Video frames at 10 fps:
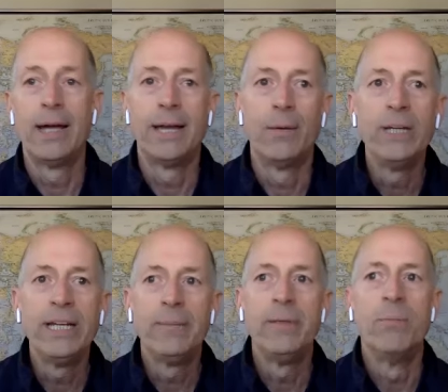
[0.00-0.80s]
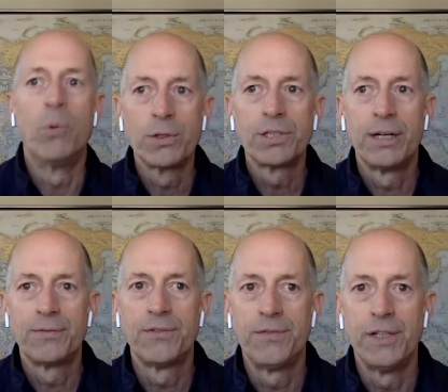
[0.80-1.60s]
yeah, we need to be more
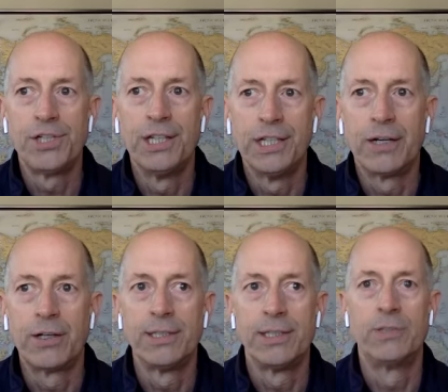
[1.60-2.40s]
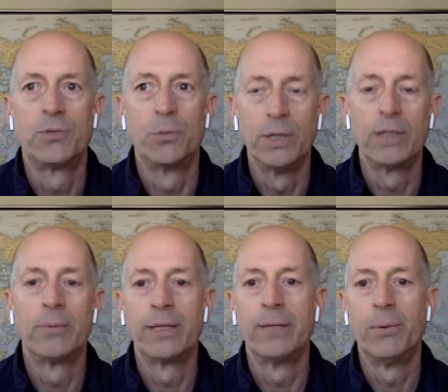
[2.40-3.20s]
self-sufficient in the areas that it's really,
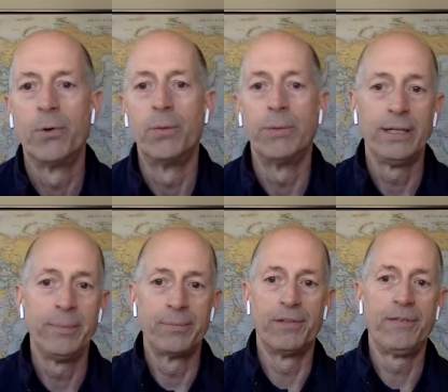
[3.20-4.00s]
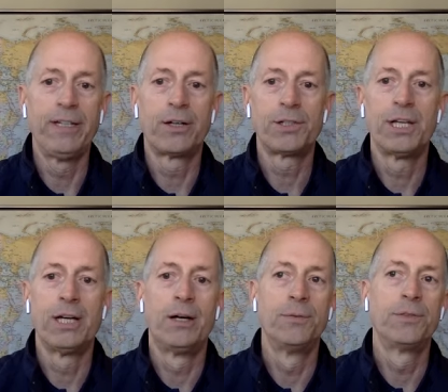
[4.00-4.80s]
really important. We need to be able to feed
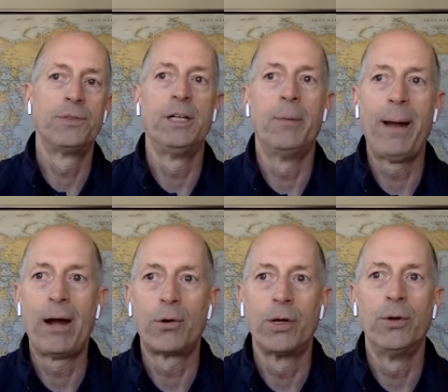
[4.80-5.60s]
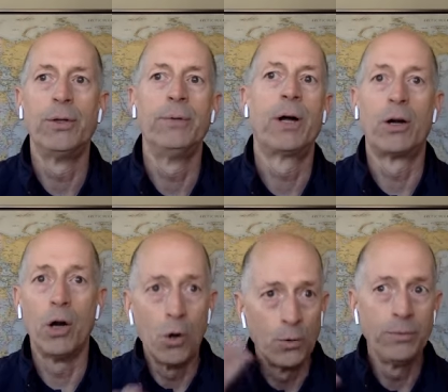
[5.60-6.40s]
ourselves, mm-hmm. you know, power our own our
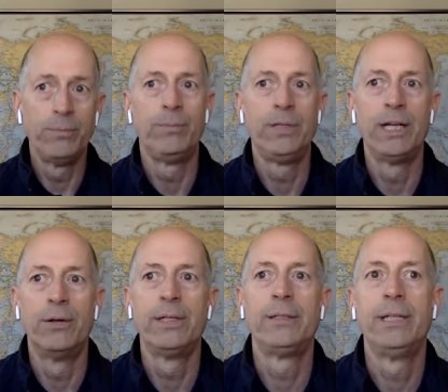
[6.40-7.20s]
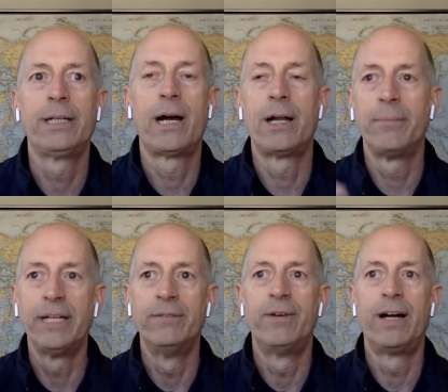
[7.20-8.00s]
own, you know, e- economy
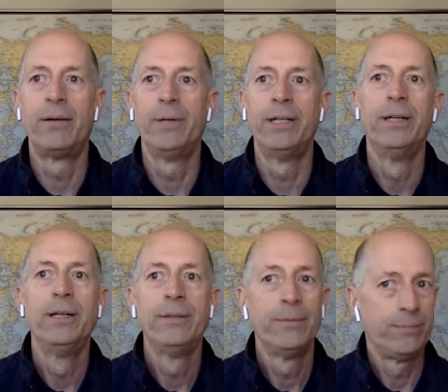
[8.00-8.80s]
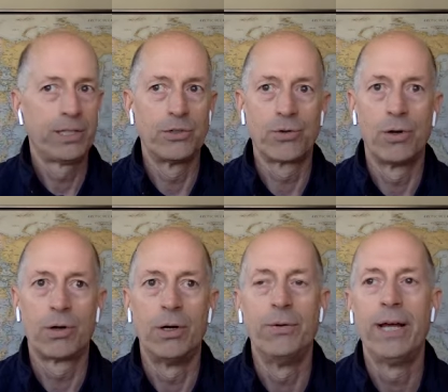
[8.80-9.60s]
and environment, control
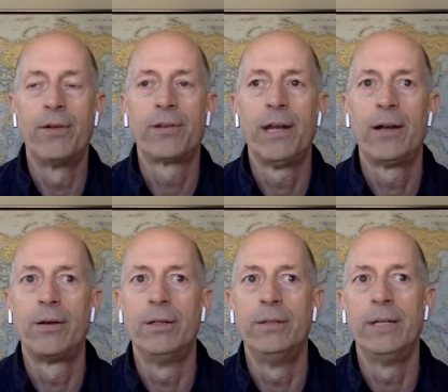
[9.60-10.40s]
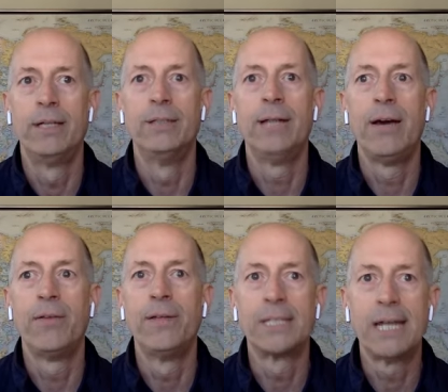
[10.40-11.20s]
our own healthcare and and
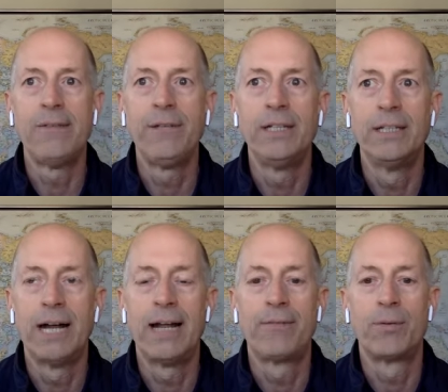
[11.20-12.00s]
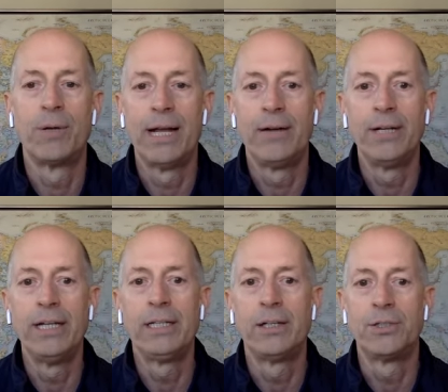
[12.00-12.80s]
health and safety, and not have to rely on
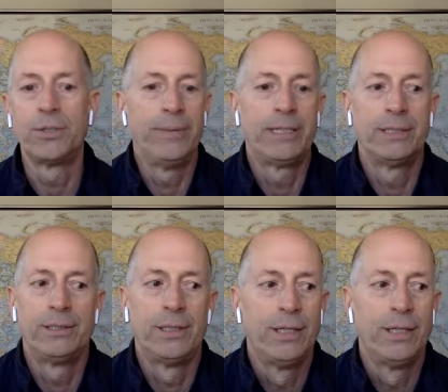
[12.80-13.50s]
any country because,